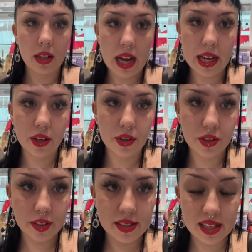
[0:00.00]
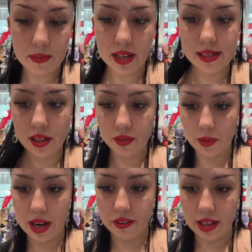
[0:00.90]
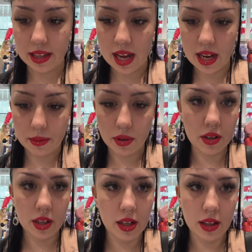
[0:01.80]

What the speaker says: I could see myself wearing that, I'm not gonna